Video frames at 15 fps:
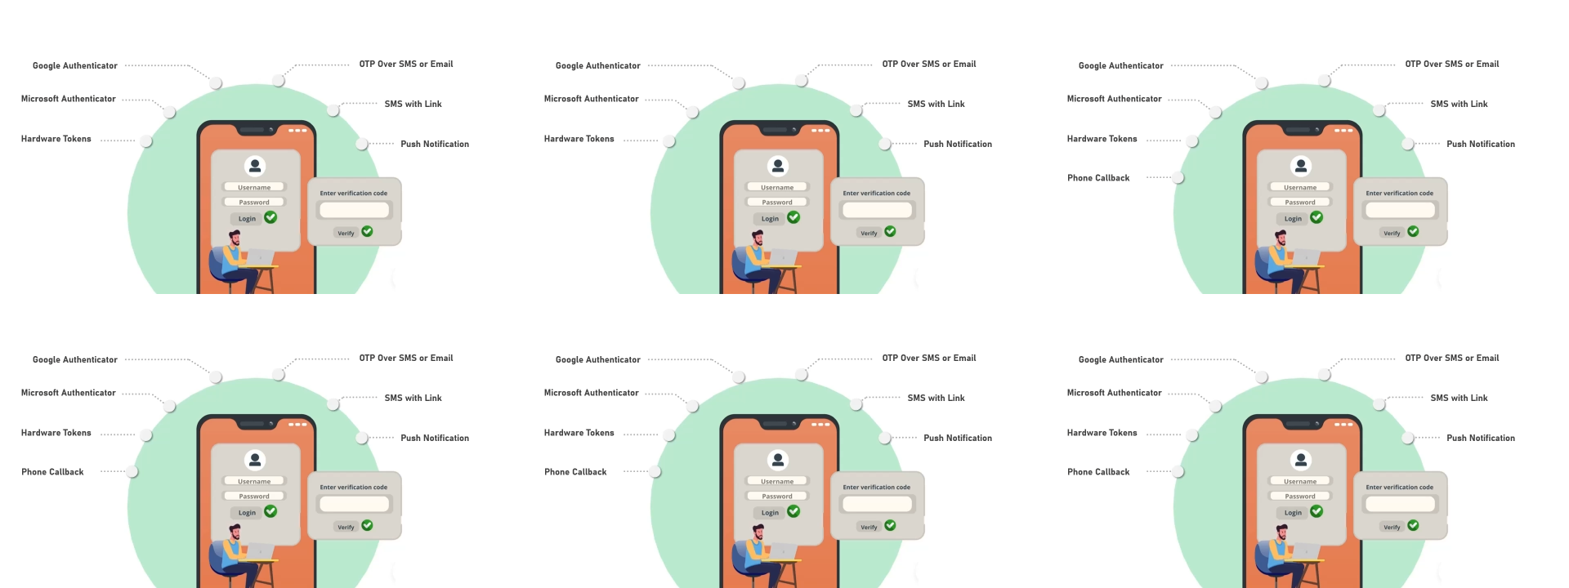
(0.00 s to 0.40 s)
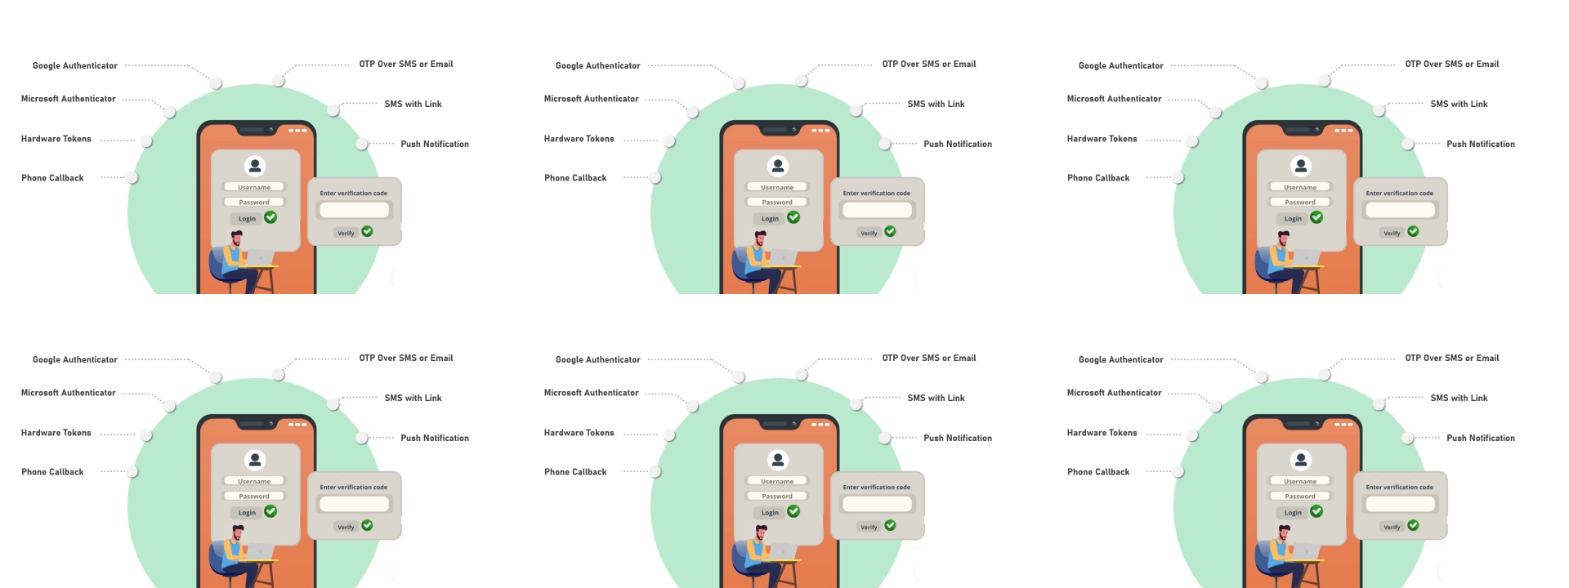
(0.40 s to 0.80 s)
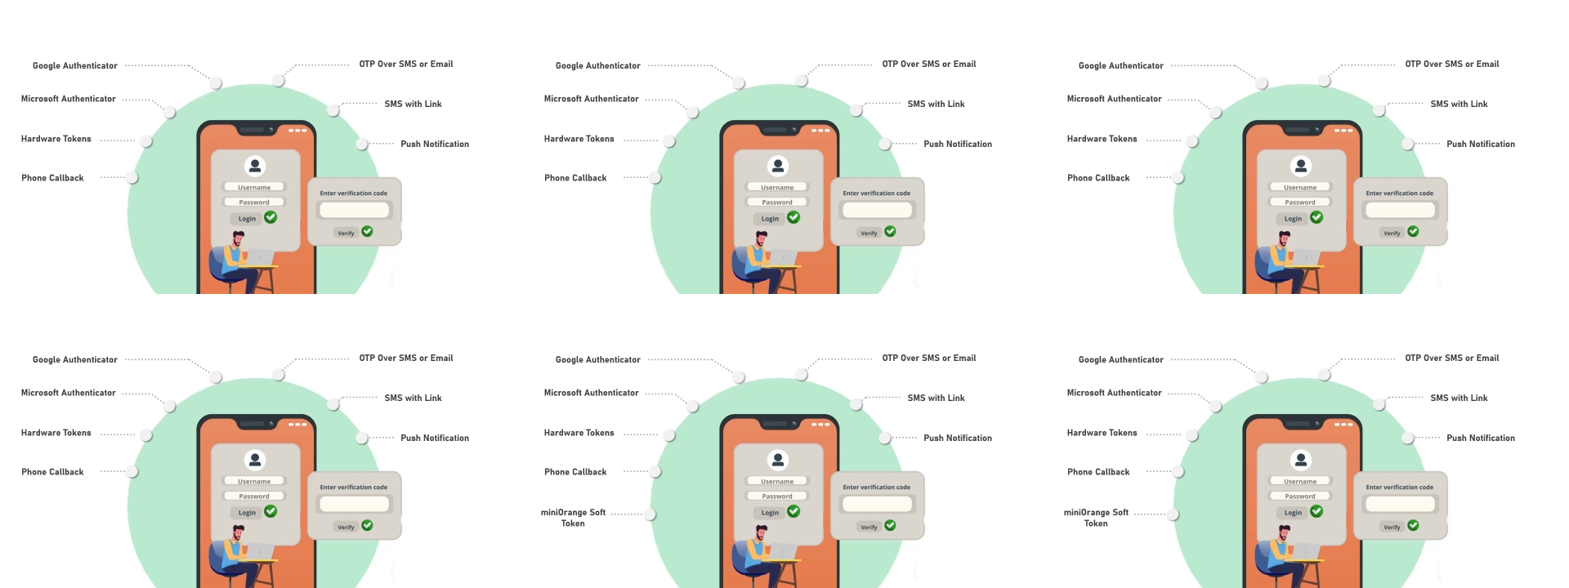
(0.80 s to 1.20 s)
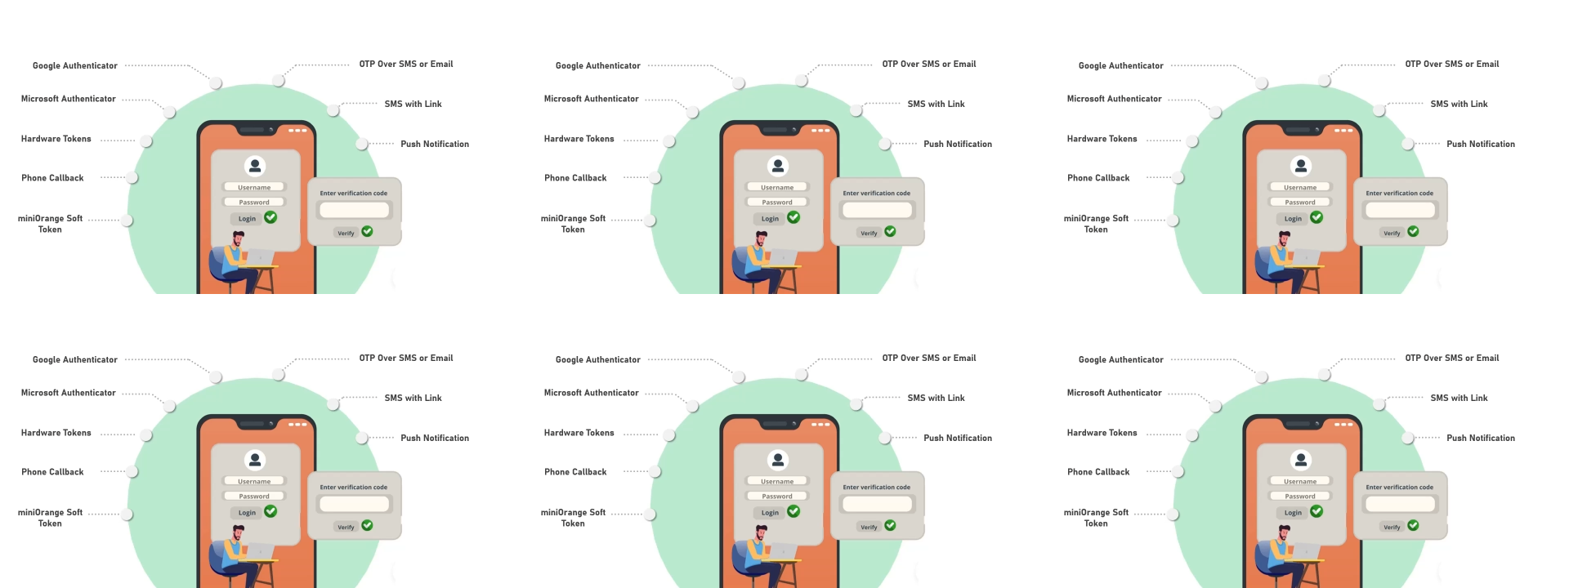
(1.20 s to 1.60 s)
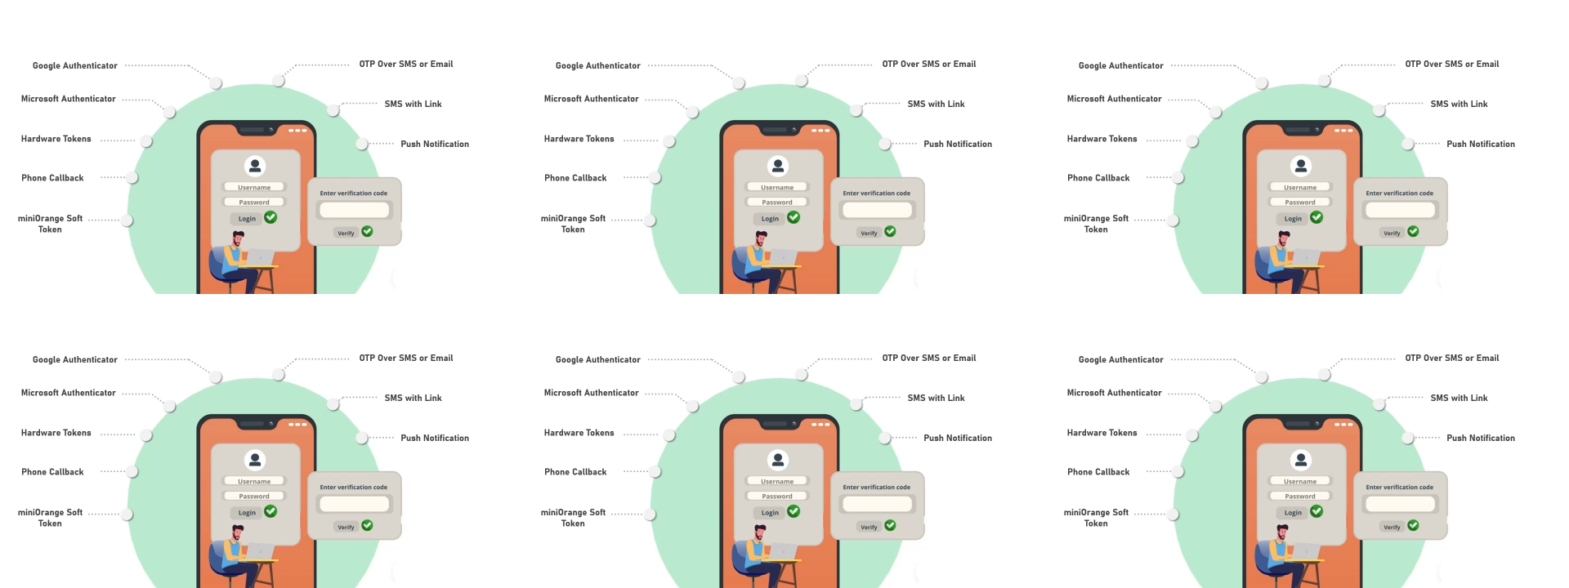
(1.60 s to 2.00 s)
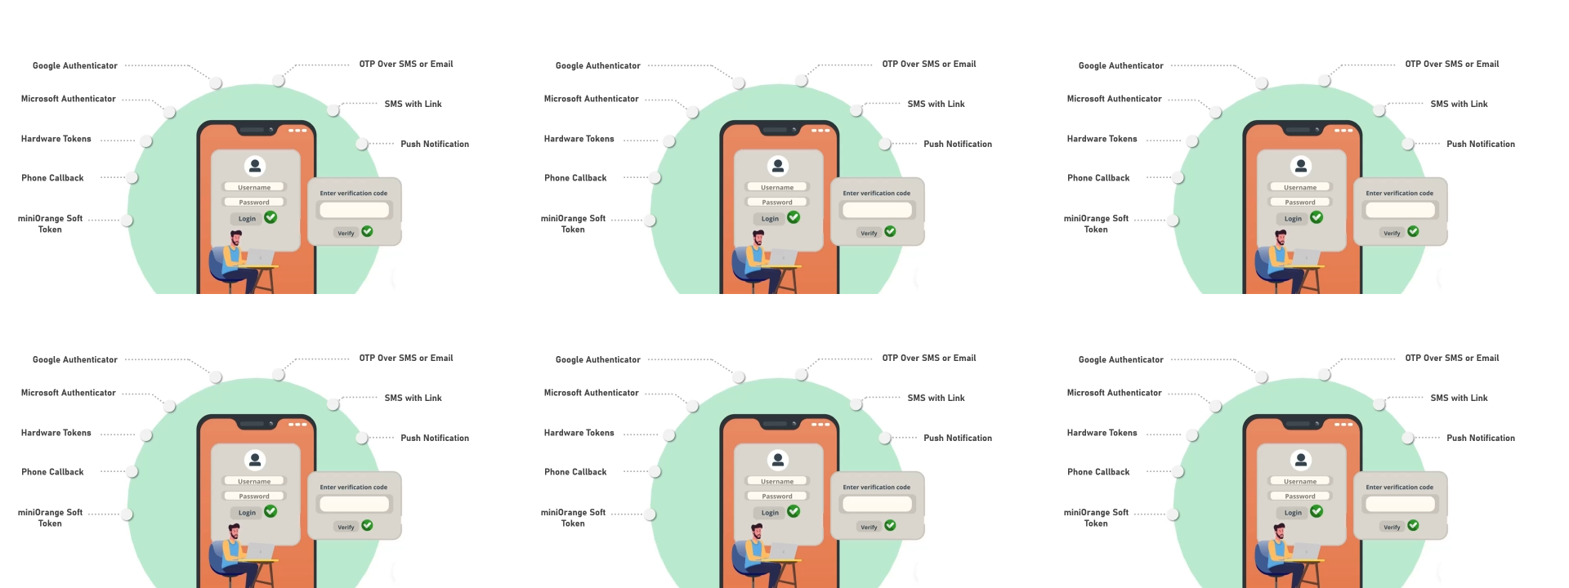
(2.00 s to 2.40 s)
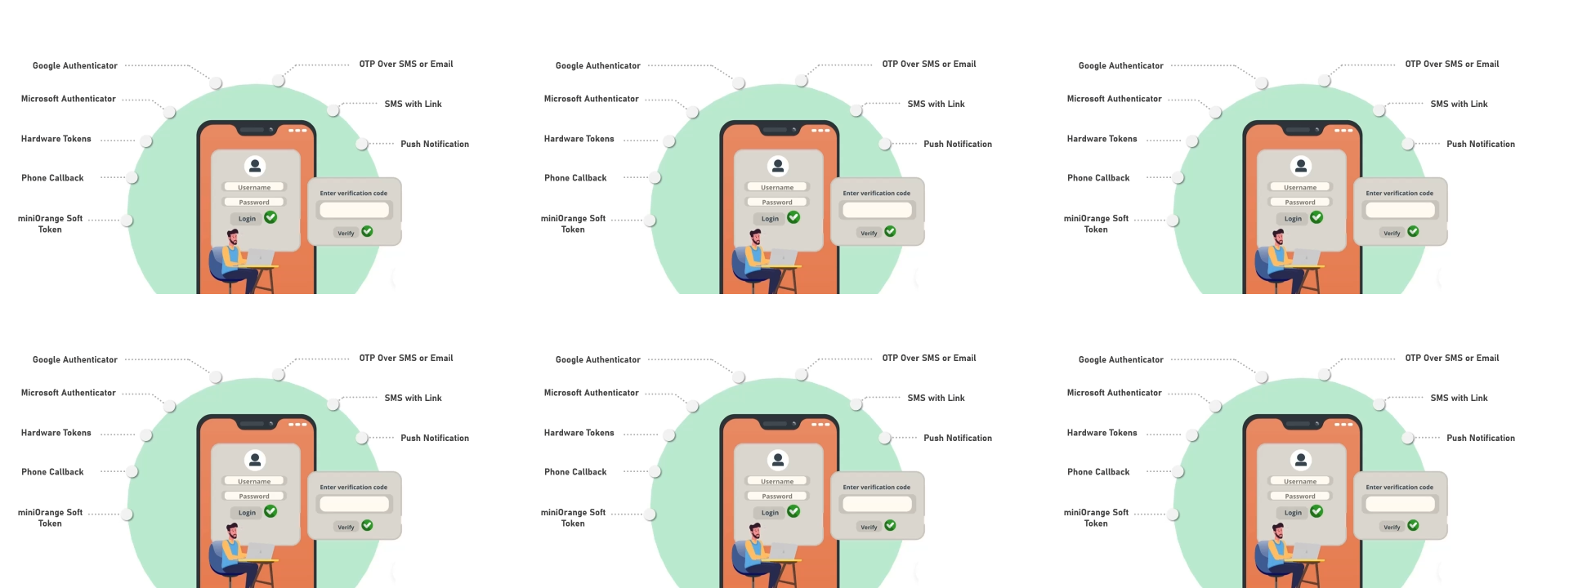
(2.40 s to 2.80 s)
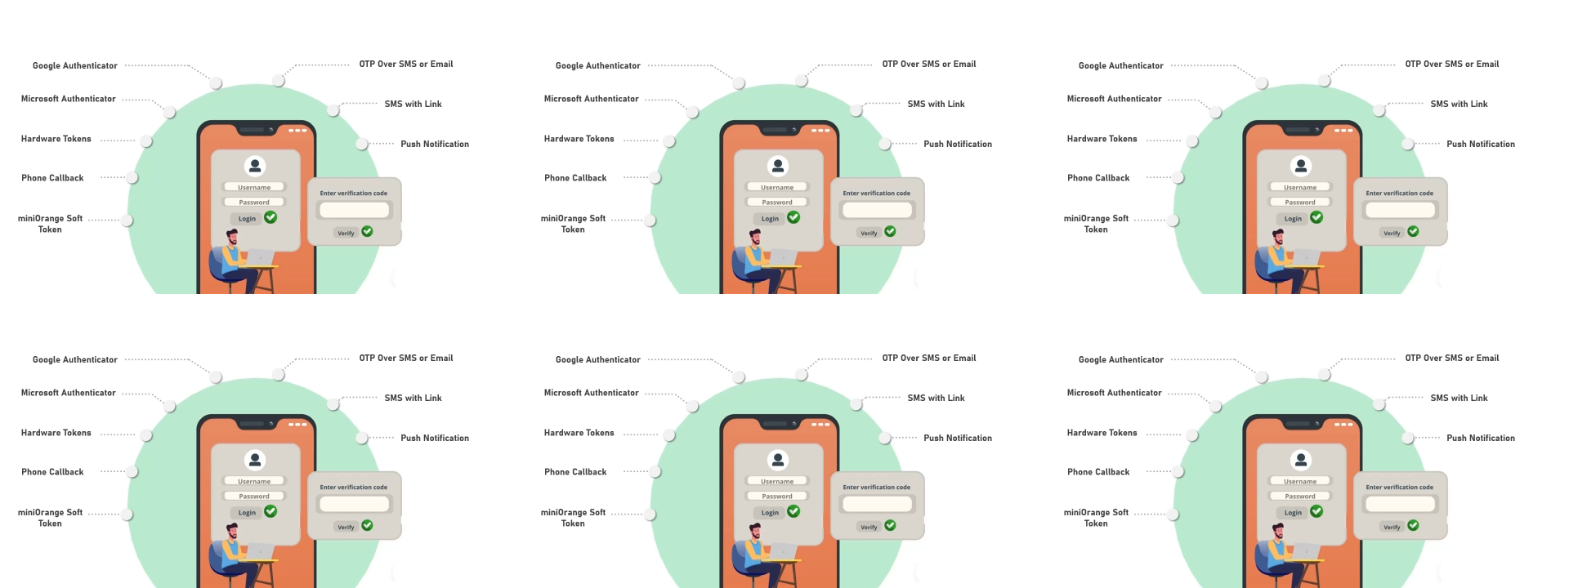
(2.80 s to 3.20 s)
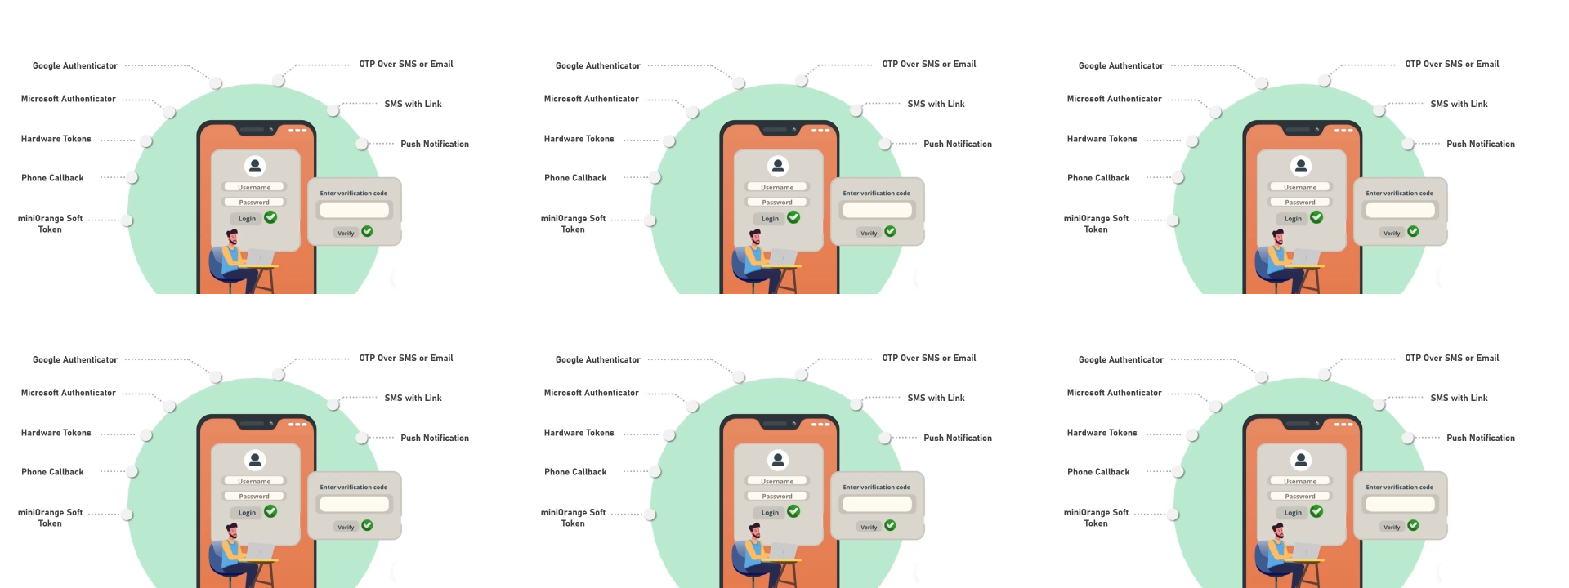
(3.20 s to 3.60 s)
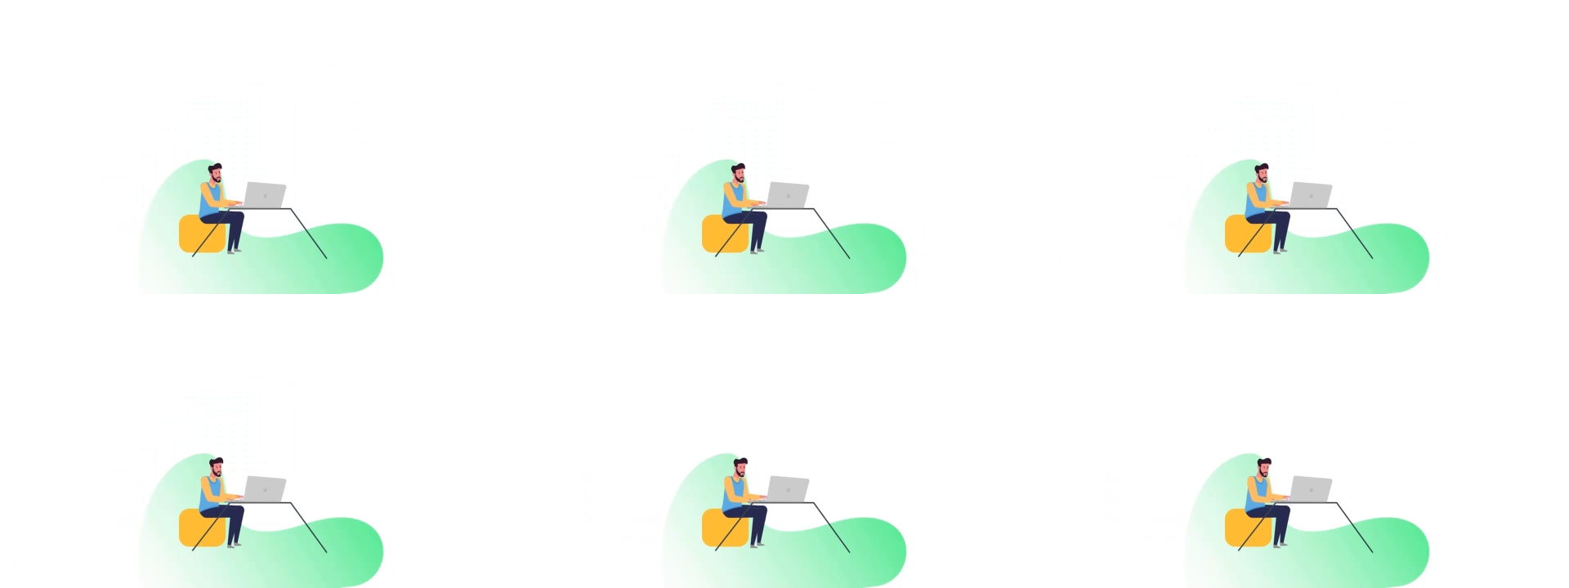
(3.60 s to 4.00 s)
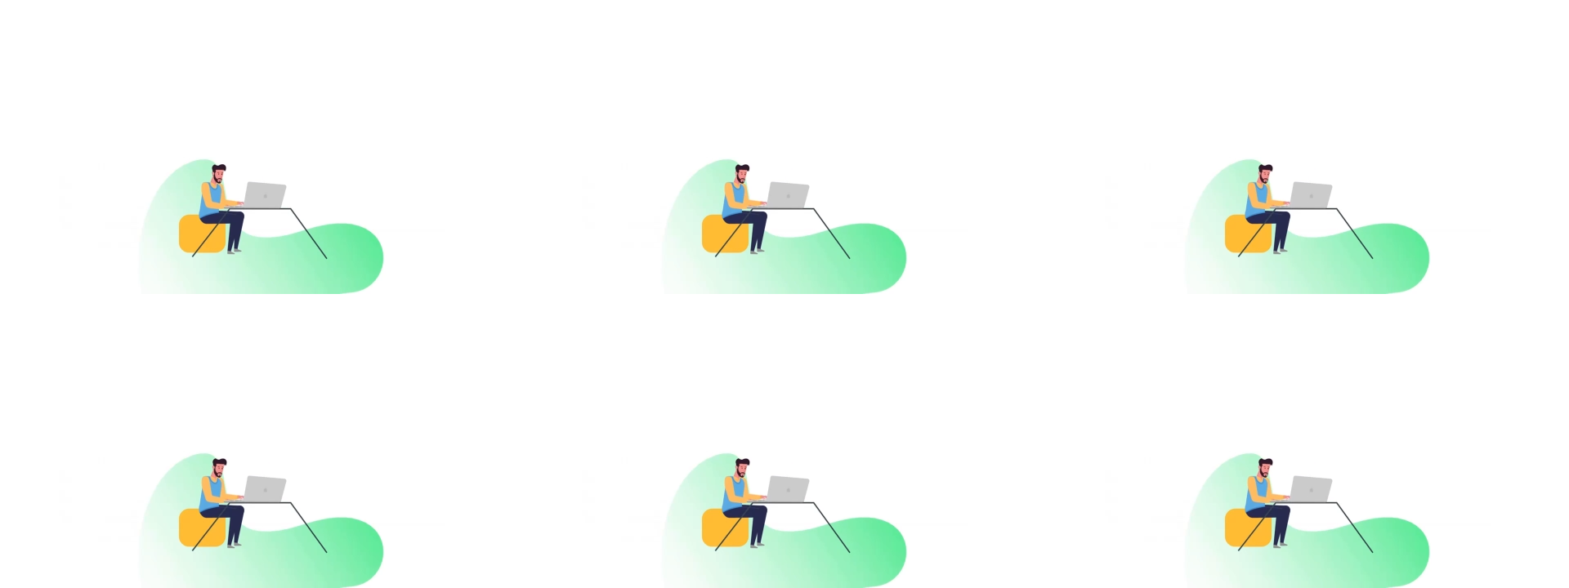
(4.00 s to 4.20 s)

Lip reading: [unreadable: no face in view]